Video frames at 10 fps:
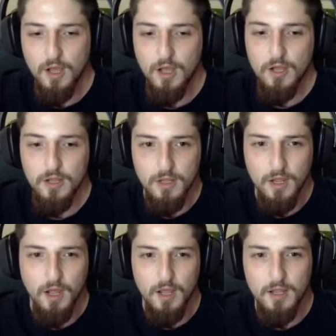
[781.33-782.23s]
If they've
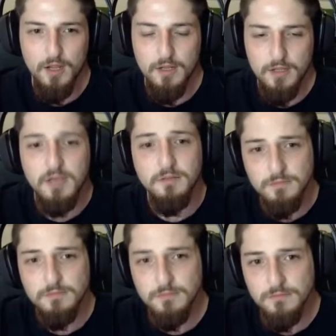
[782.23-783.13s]
assigned him on
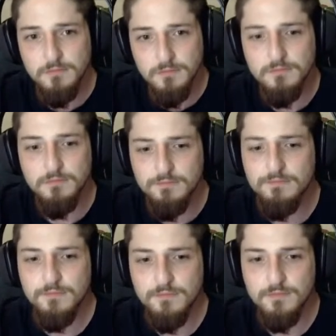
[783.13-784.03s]
to edit.